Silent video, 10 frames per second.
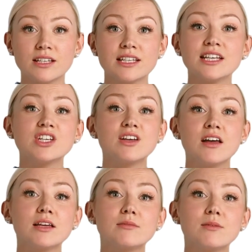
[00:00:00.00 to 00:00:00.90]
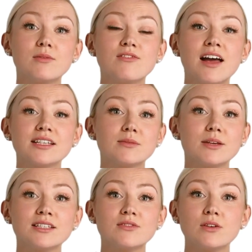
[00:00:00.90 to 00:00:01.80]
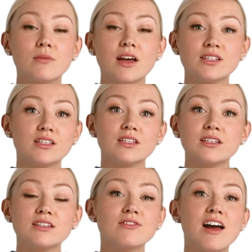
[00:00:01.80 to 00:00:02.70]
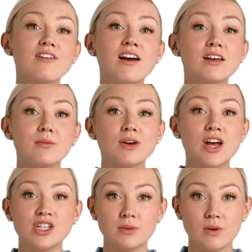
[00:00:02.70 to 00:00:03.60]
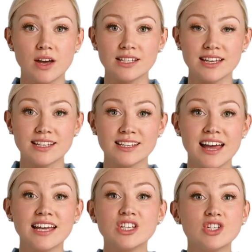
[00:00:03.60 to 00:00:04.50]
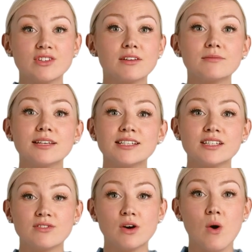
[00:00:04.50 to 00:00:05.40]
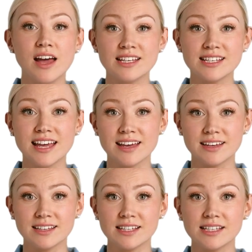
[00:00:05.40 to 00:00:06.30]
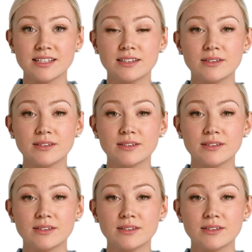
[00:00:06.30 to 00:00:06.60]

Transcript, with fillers: Each document provides a piece of the puzzle to verify the production process and ensure it meets the required standards.